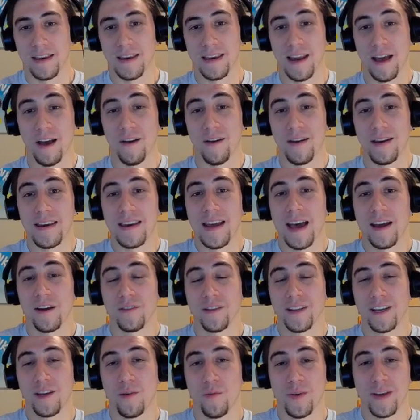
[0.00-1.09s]
Now, not
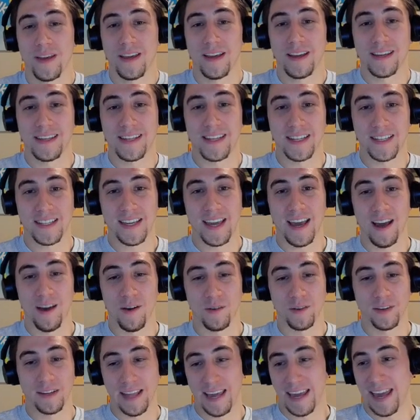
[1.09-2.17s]
only can we
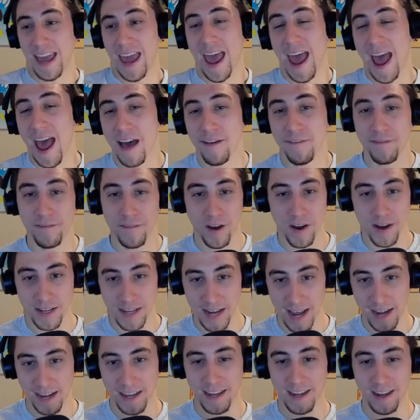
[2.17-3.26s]
discount like half of our
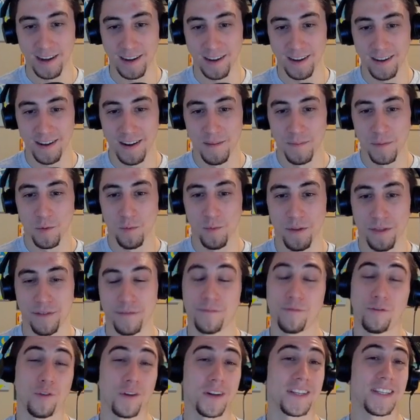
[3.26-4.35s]
deck here with
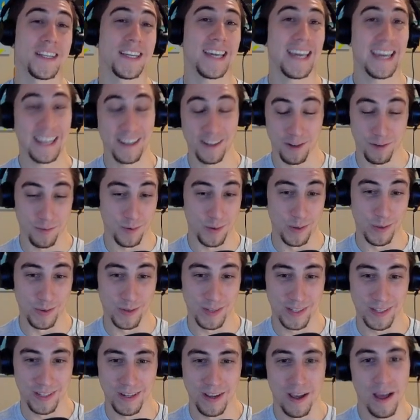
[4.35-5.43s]
Frizz Kindle
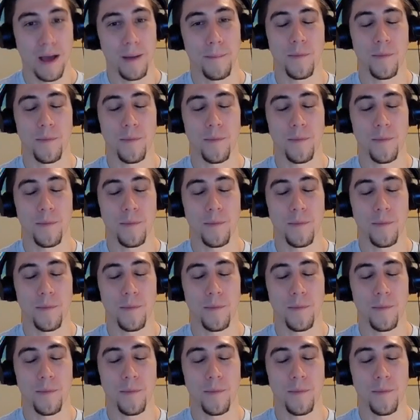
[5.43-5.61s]
Roost,